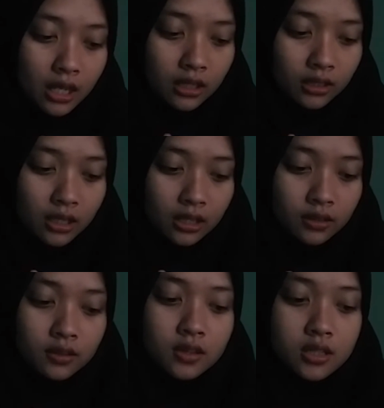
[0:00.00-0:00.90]
and
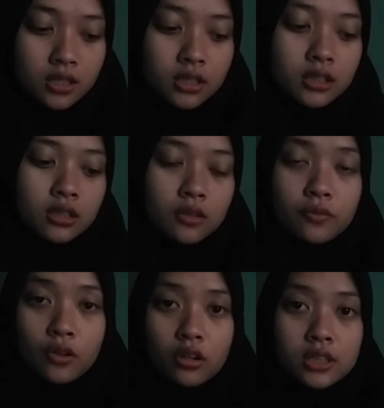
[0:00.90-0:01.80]
then the
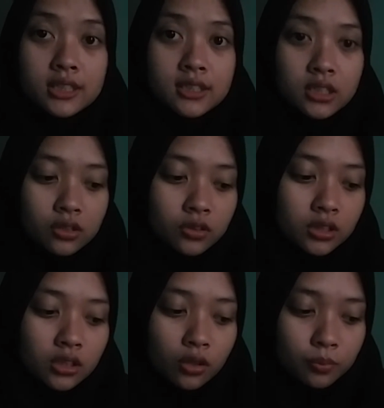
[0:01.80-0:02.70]
for a
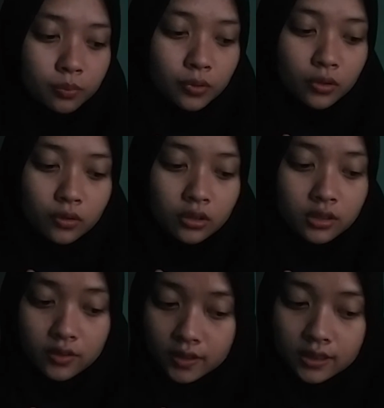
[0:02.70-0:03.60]
singular or
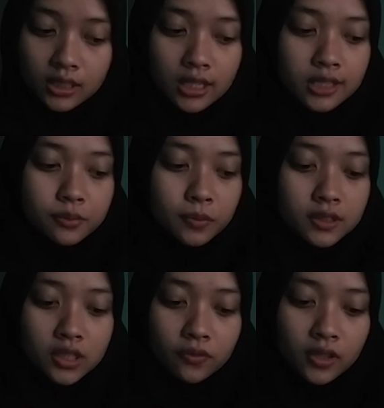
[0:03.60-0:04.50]
plural
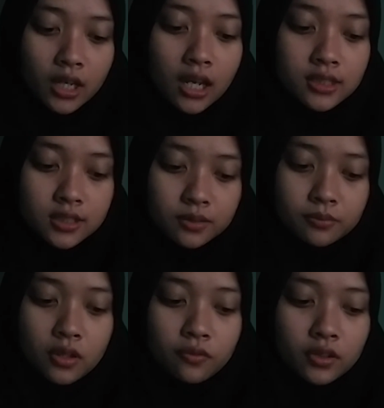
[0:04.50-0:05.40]
specific item.
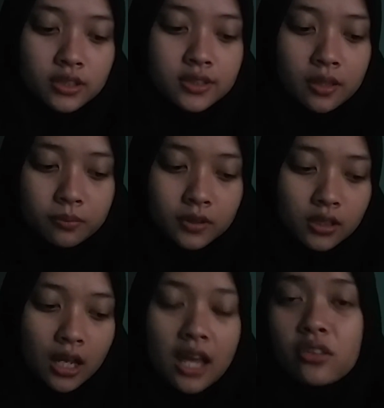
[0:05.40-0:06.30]
For
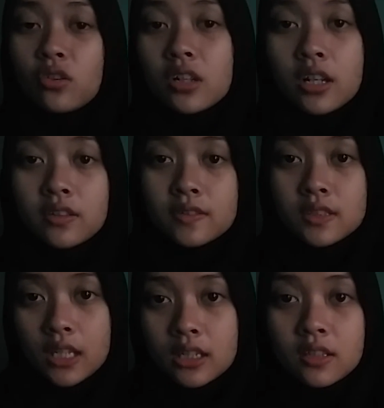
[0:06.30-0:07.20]
example, I don't
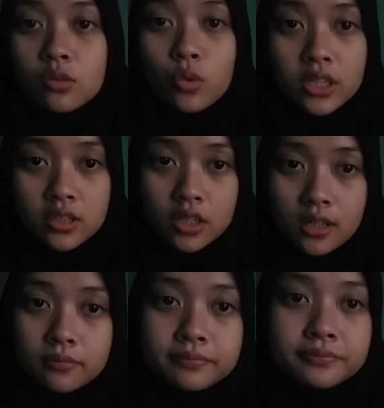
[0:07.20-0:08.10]
understand the question.